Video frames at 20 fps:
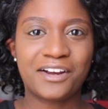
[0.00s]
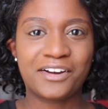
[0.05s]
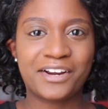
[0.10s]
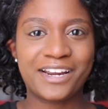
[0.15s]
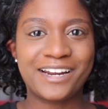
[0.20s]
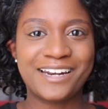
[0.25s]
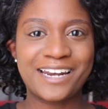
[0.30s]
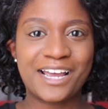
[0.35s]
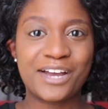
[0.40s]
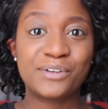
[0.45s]

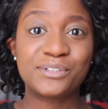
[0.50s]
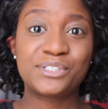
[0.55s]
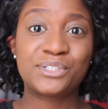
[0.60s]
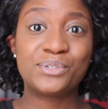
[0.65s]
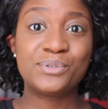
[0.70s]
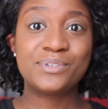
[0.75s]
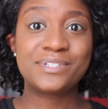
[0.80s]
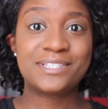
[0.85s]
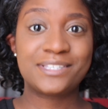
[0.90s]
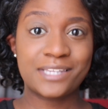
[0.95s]
Alright, now
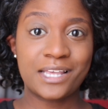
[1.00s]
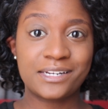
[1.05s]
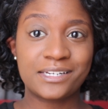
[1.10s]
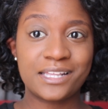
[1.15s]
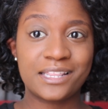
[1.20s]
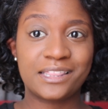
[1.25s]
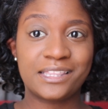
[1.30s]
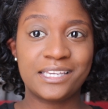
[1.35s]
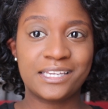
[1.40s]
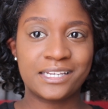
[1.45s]
to set
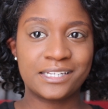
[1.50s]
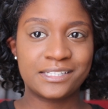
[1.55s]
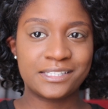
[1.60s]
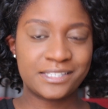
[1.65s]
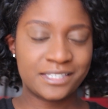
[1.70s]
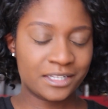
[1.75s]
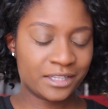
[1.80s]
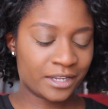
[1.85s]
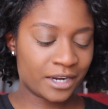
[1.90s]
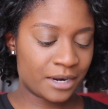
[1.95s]
the
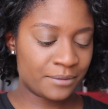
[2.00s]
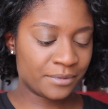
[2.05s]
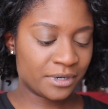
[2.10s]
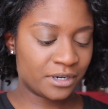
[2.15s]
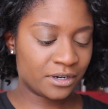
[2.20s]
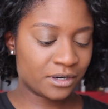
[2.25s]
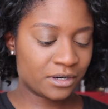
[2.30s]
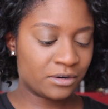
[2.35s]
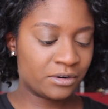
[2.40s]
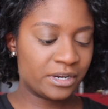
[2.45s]
concealer, I'm
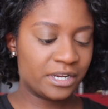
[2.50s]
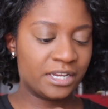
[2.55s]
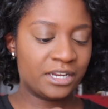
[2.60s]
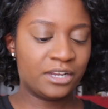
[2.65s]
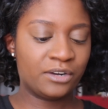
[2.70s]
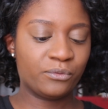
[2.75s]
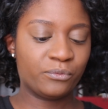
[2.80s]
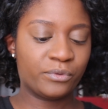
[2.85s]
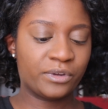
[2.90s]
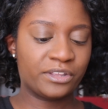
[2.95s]
going to go
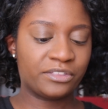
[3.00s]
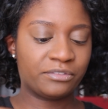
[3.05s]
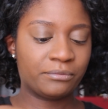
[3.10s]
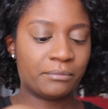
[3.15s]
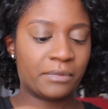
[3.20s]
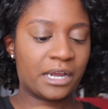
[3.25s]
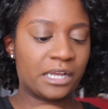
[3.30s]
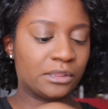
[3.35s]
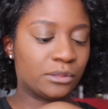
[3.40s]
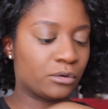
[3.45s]
in with
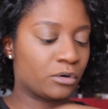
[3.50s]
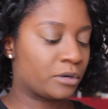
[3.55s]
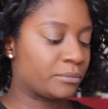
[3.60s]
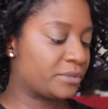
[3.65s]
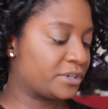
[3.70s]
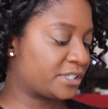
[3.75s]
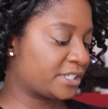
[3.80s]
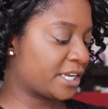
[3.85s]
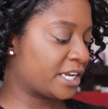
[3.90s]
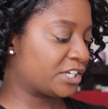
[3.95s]
my Laura
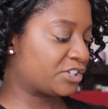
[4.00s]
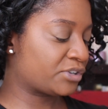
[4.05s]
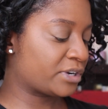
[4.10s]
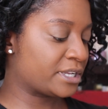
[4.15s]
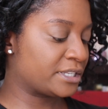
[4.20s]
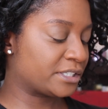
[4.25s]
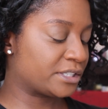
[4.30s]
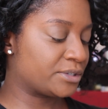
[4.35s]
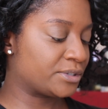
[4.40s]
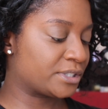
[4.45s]
Mercier
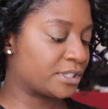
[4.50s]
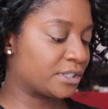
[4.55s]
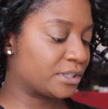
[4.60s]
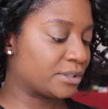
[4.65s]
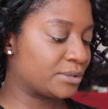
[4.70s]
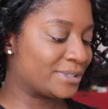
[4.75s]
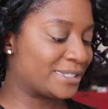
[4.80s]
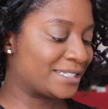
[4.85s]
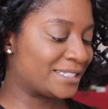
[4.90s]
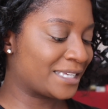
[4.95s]

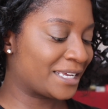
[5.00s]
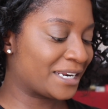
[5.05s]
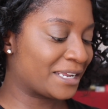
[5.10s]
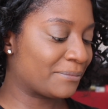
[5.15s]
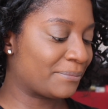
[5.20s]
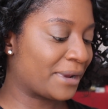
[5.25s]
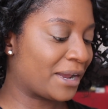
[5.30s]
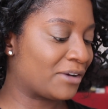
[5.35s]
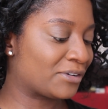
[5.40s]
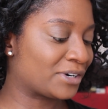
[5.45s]
Translucent Loose
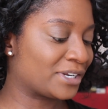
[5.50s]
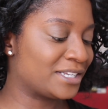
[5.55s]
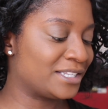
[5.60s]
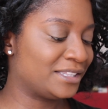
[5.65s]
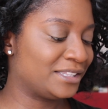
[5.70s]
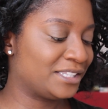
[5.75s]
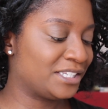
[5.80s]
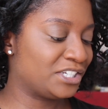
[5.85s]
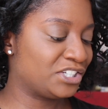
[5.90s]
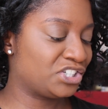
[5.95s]
Setting Powder
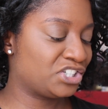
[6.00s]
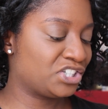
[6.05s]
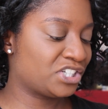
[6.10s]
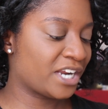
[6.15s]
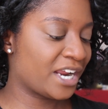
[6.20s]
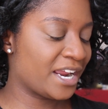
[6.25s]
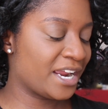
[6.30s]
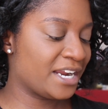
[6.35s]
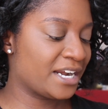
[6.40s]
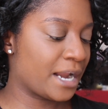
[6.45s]
in the
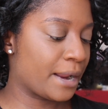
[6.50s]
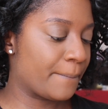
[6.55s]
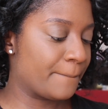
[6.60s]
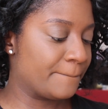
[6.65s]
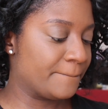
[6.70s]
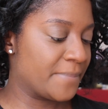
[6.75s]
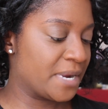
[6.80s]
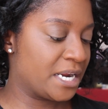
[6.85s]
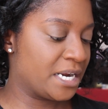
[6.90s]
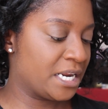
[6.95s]
shade
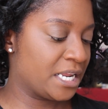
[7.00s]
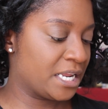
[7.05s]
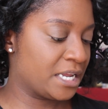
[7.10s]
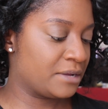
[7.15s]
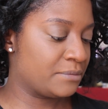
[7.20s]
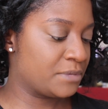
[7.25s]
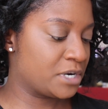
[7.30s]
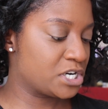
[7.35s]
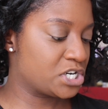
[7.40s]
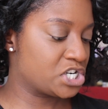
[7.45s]

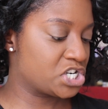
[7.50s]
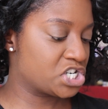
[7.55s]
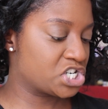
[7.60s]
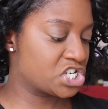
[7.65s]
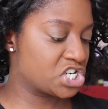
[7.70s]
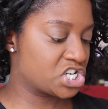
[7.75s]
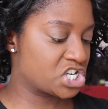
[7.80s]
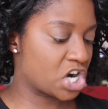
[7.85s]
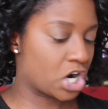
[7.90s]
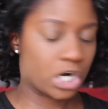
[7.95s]
Medium
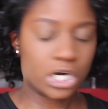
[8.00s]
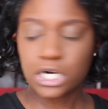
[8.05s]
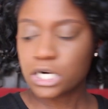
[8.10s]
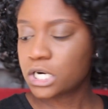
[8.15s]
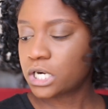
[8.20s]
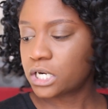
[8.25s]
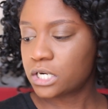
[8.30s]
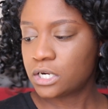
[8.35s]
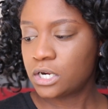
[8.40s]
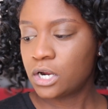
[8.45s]

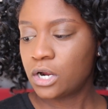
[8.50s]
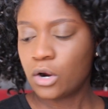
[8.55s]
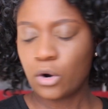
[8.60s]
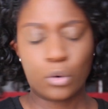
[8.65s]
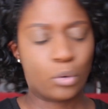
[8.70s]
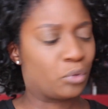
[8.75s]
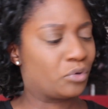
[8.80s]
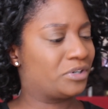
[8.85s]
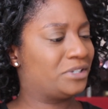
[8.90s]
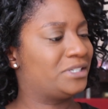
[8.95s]
Dark,
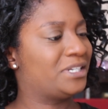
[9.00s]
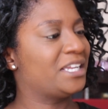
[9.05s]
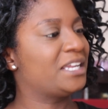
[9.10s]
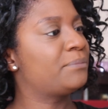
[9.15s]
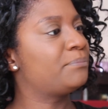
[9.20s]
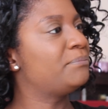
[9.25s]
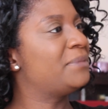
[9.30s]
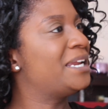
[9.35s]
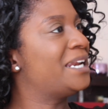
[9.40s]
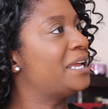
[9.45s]
or
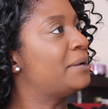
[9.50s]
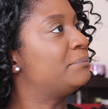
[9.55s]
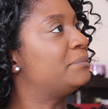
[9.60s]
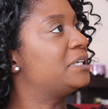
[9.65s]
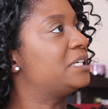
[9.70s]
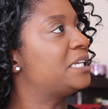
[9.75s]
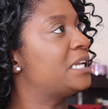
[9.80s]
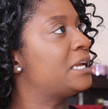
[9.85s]
Deep, Medium